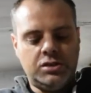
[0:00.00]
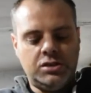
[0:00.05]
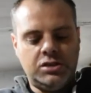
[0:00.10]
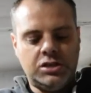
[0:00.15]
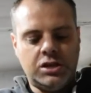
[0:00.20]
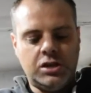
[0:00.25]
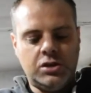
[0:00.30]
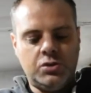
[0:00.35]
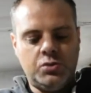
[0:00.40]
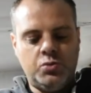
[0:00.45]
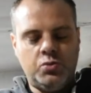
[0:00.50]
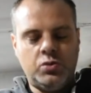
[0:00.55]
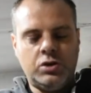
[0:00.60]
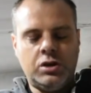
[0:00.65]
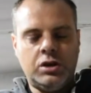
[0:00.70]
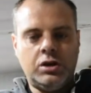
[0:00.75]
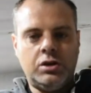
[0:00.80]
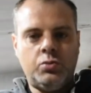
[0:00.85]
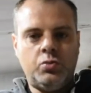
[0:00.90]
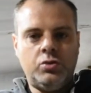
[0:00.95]
so
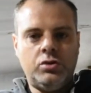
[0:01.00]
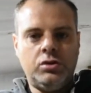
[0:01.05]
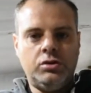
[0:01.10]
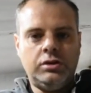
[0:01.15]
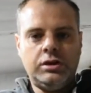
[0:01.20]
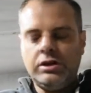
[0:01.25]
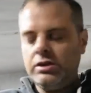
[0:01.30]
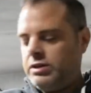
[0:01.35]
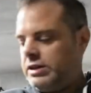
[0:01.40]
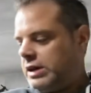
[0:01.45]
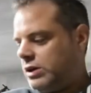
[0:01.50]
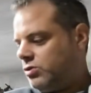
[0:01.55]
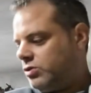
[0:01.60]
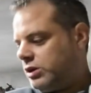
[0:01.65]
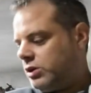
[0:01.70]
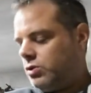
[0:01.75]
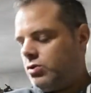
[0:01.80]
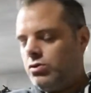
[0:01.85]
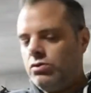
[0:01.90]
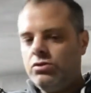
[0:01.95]
uh, we'll uh, now
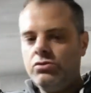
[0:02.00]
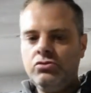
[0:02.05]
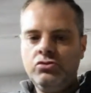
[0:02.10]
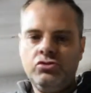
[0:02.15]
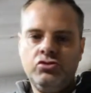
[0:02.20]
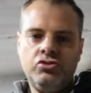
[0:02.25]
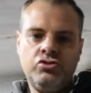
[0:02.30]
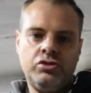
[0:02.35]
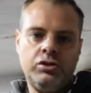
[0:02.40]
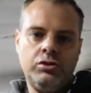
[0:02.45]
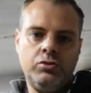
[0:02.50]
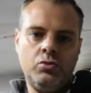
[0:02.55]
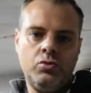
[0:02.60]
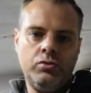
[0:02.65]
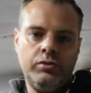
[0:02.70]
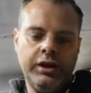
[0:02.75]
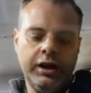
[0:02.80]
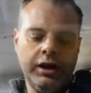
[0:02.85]
get on and show you all of